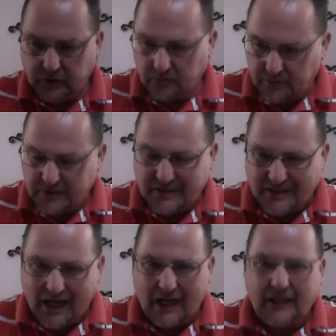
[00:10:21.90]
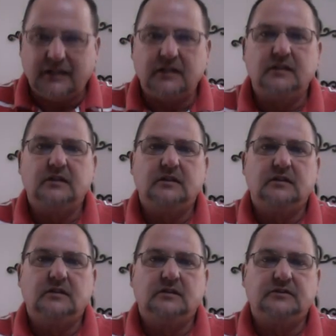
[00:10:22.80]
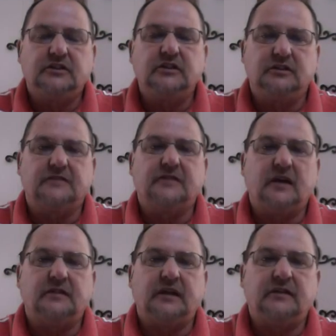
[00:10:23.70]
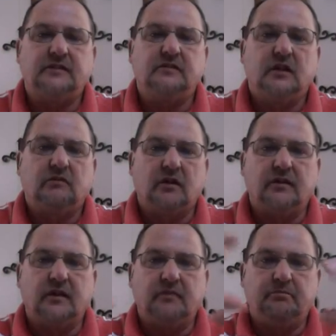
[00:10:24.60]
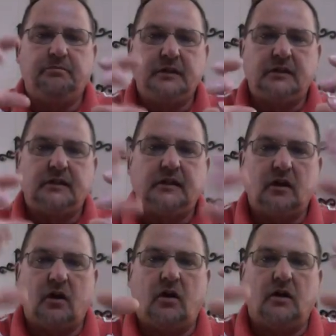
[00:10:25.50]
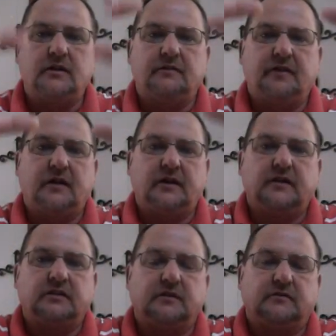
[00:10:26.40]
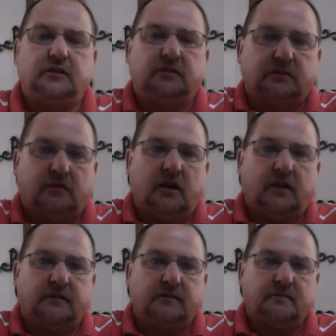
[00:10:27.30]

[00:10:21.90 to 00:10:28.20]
beside Jesus' foundation, rather than building on the foundation of Jesus Christ.